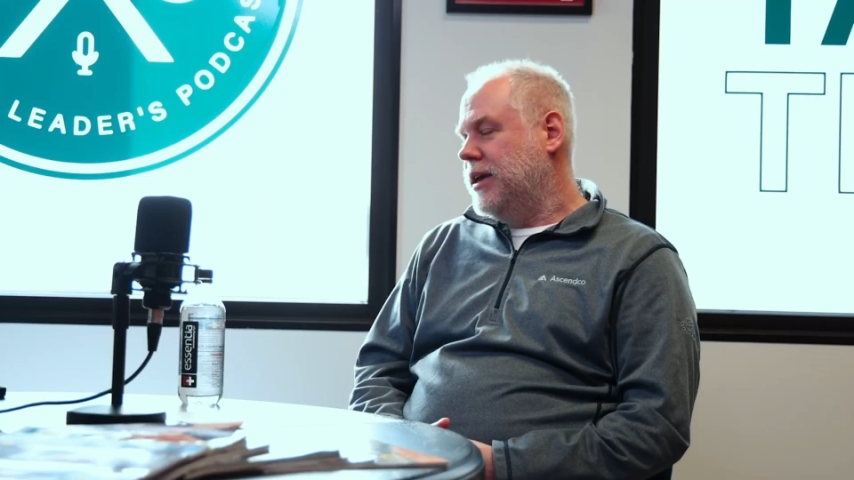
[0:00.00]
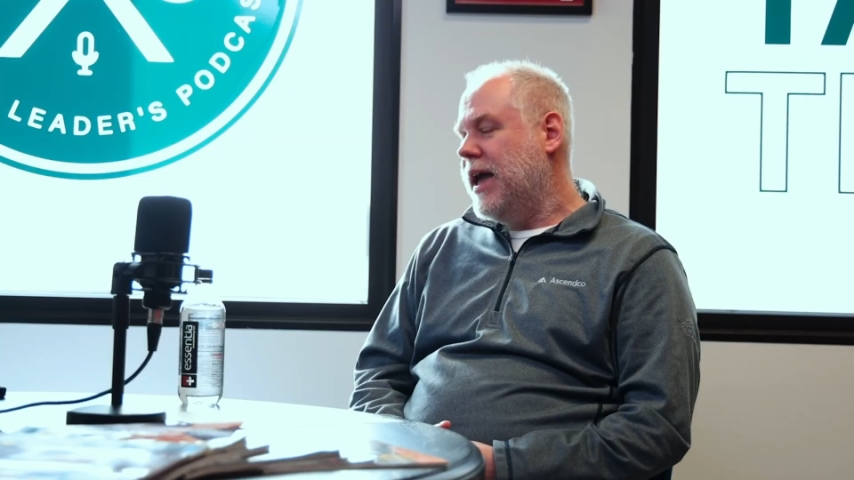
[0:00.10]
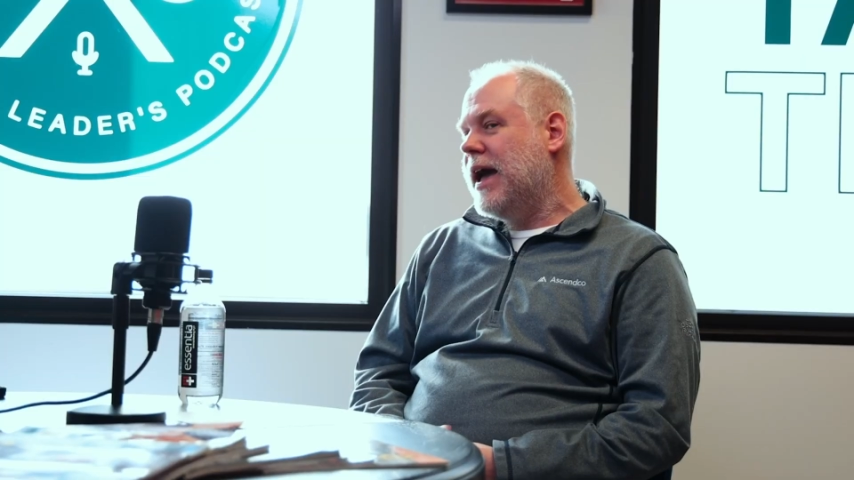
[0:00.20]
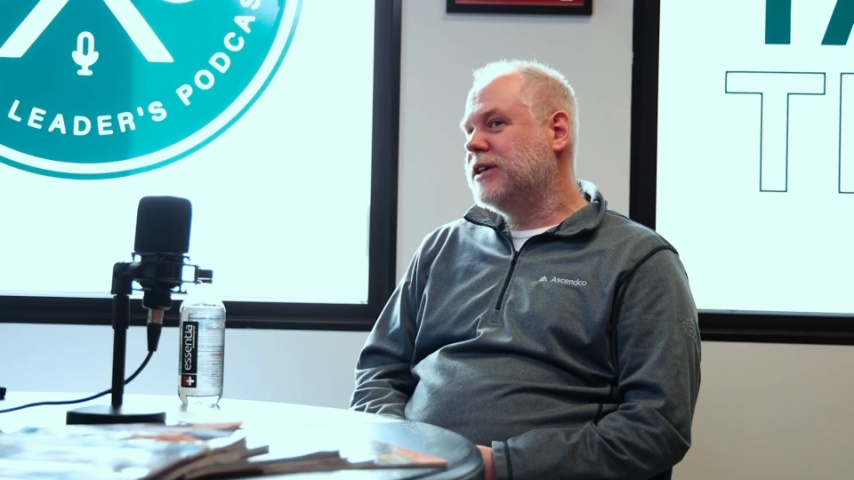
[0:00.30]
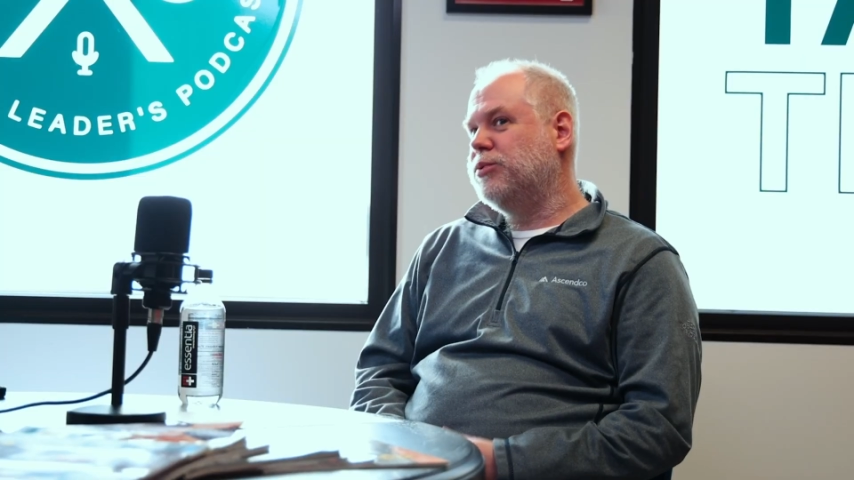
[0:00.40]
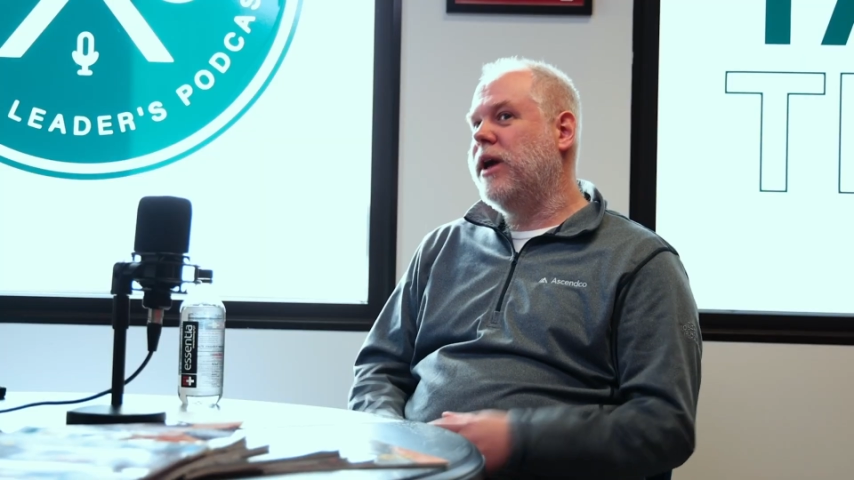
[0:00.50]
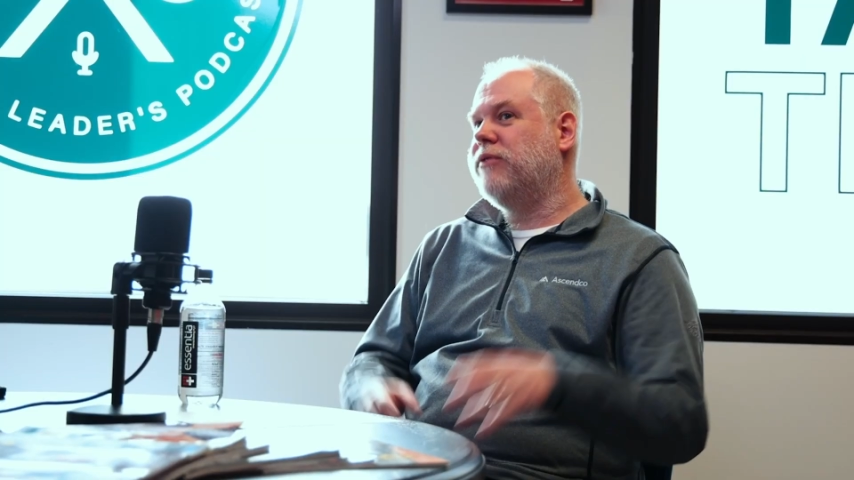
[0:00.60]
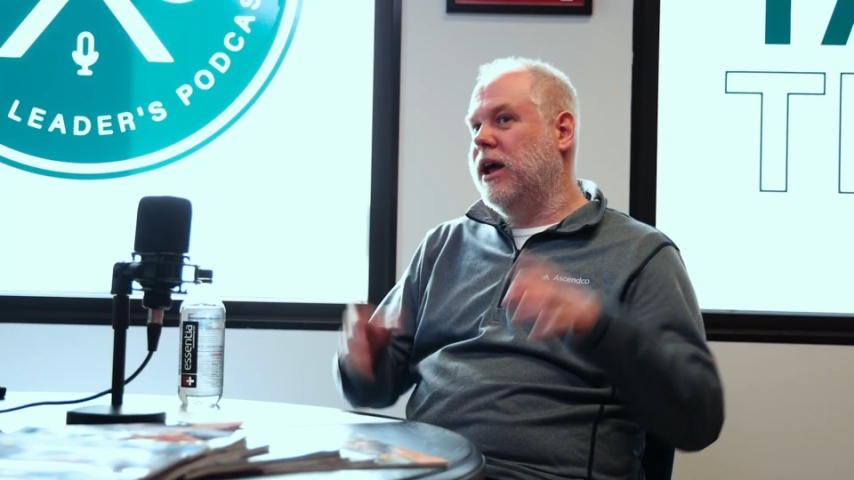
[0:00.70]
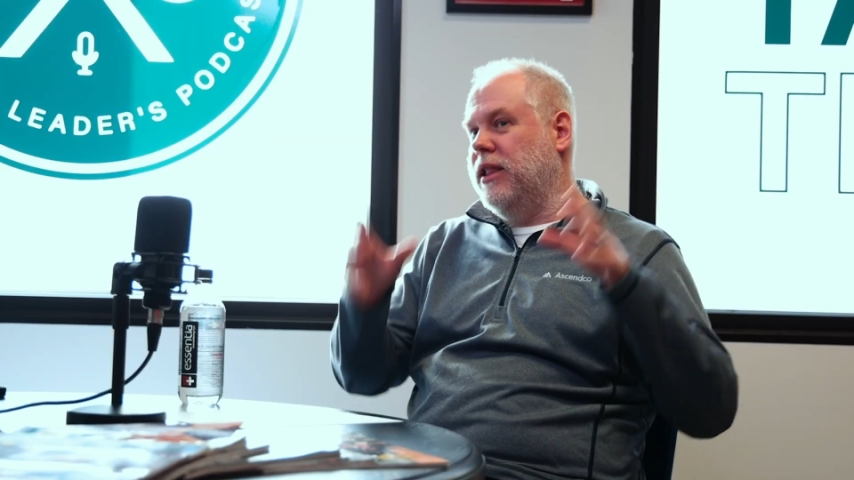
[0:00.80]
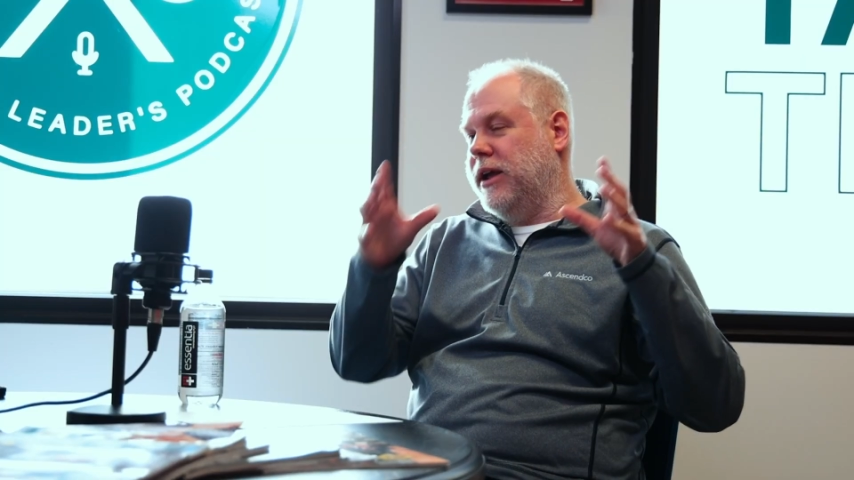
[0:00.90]
Yeah, so we
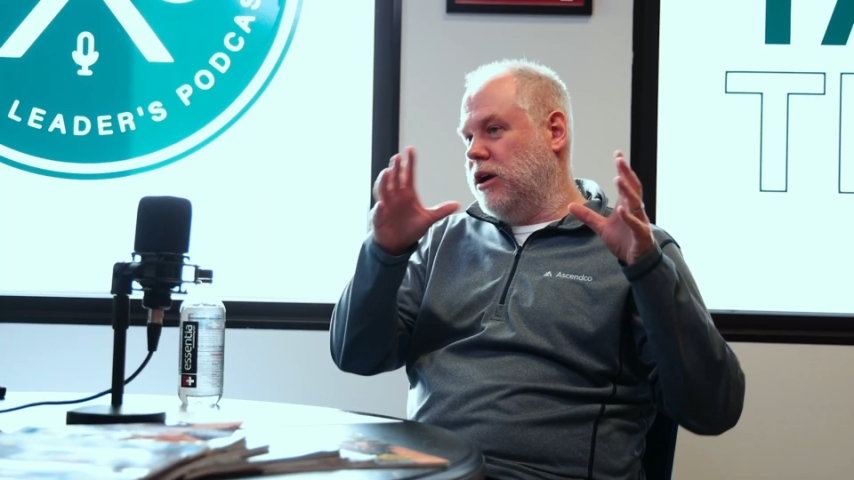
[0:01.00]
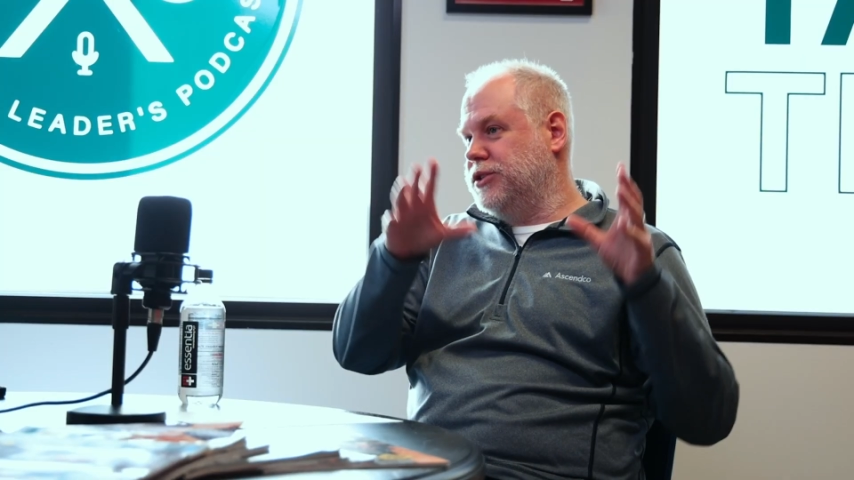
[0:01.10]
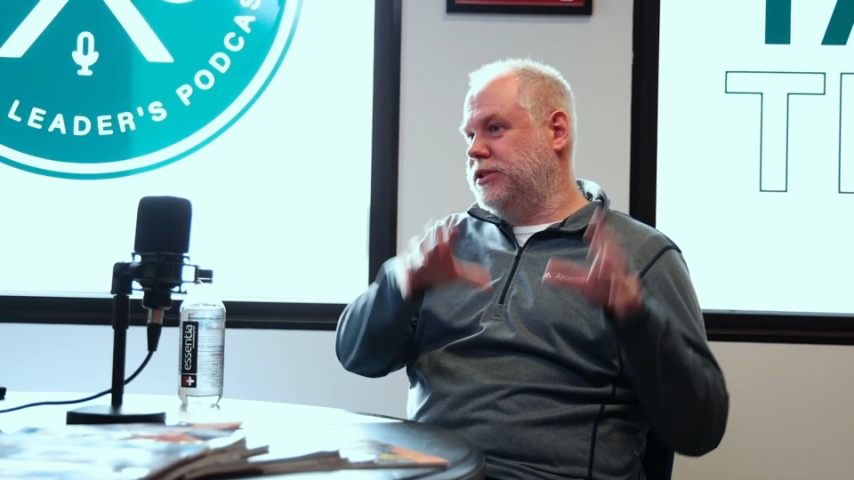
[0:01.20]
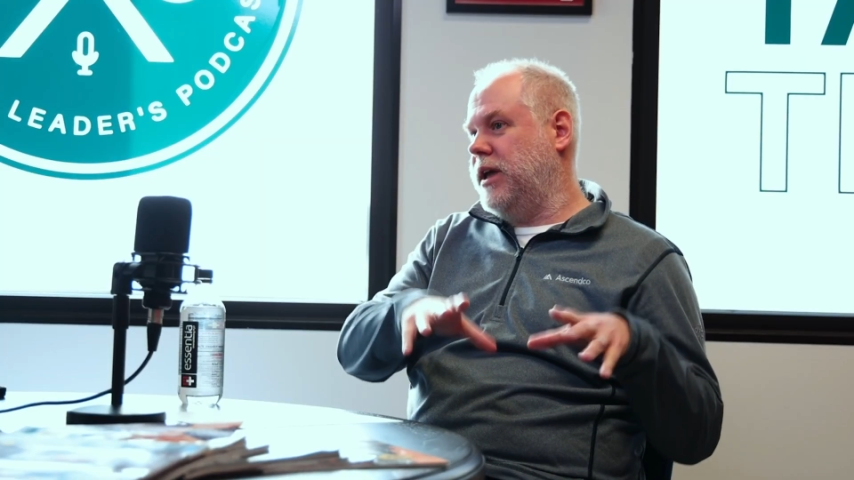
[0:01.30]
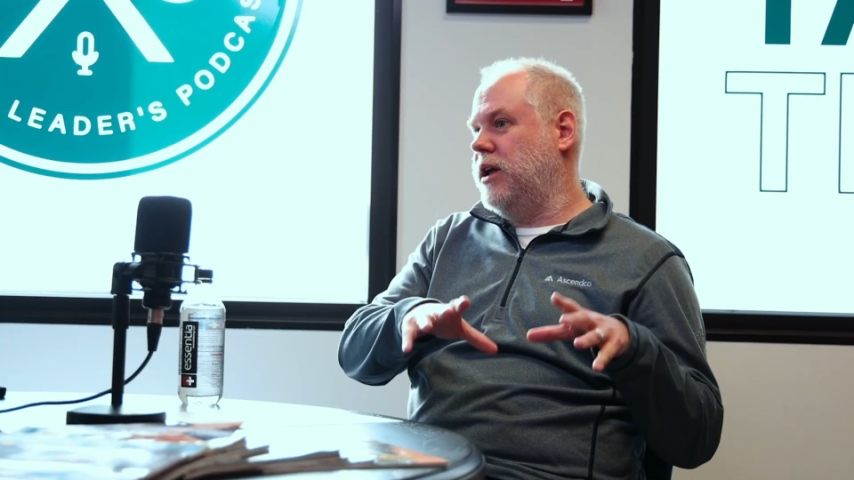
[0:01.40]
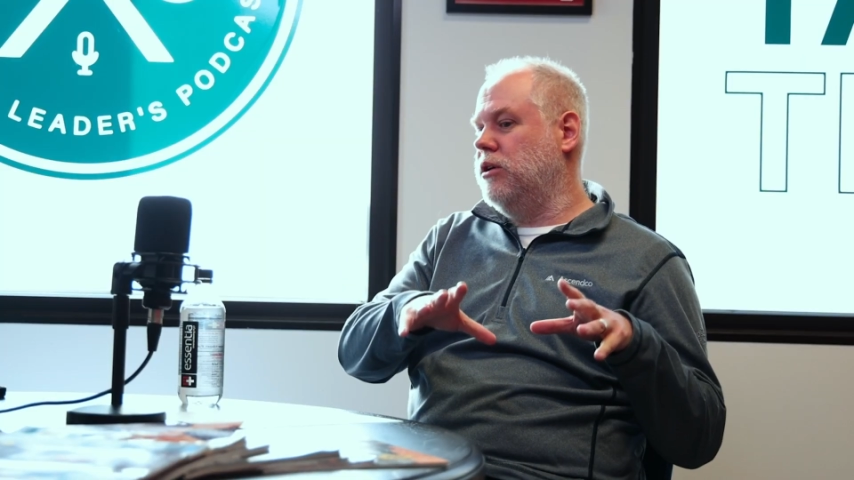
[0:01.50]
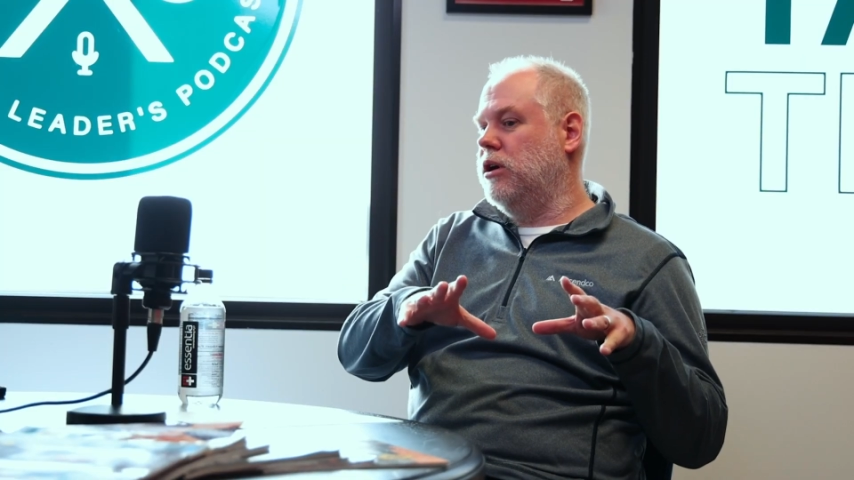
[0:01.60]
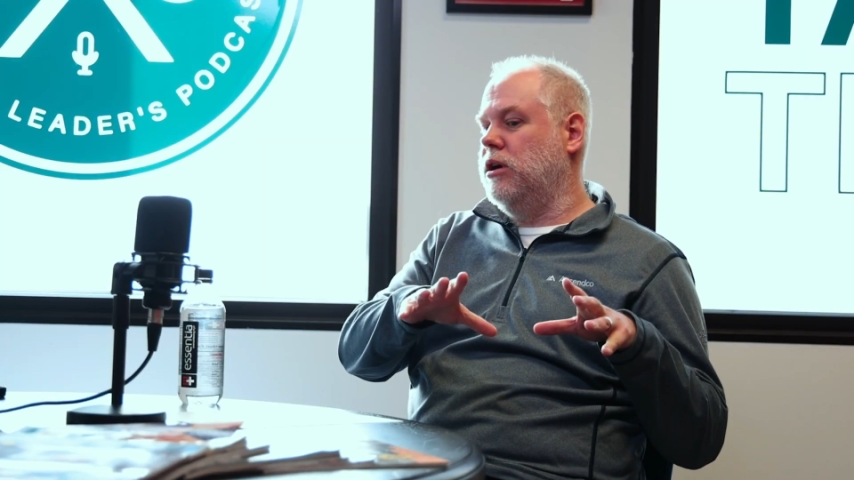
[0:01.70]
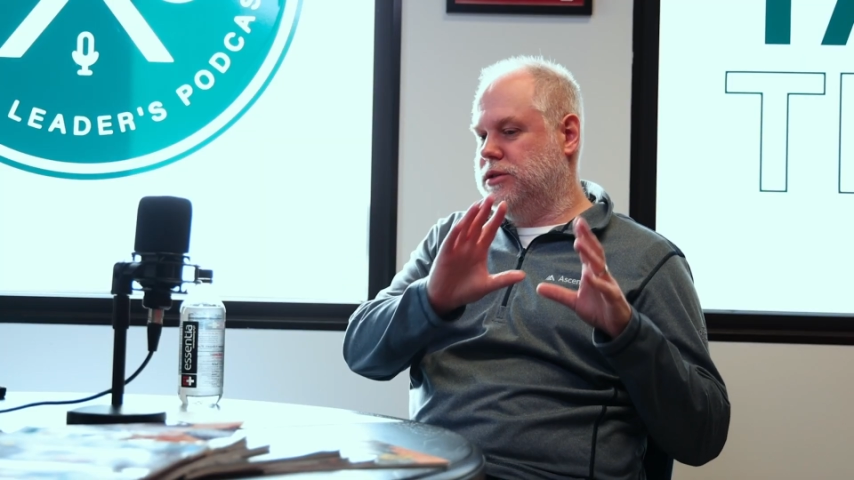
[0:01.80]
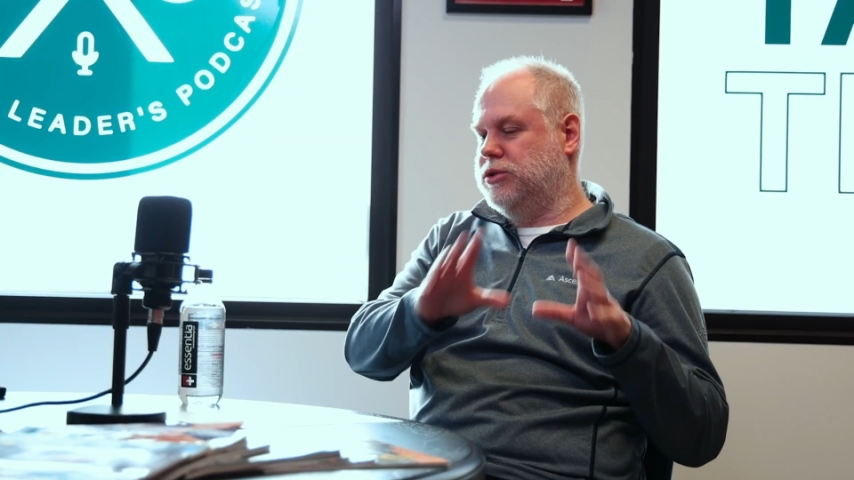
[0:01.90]
have kind of like our
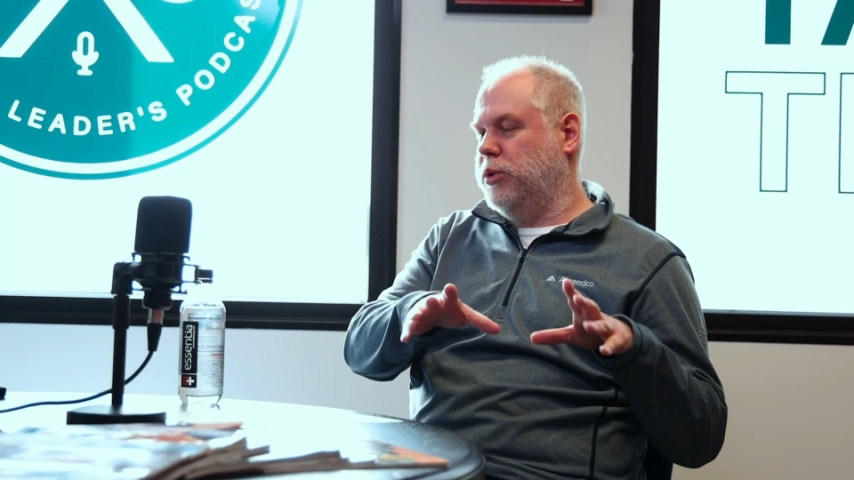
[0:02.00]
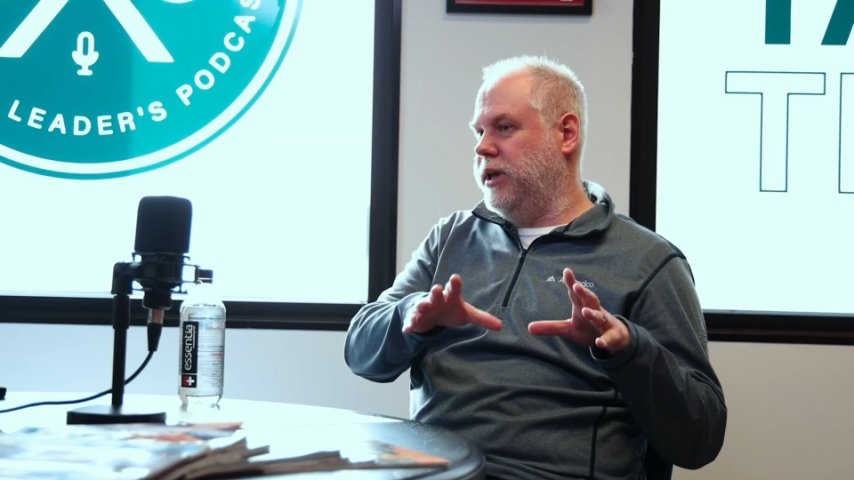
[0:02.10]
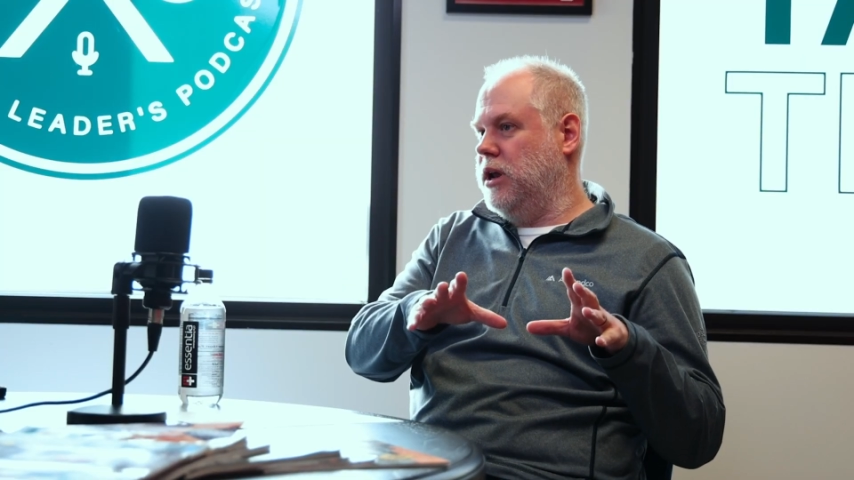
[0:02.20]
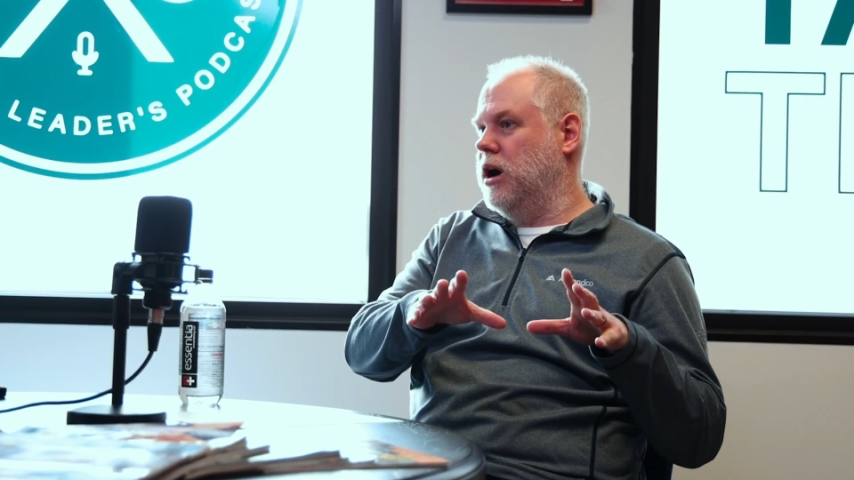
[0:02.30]
standard suite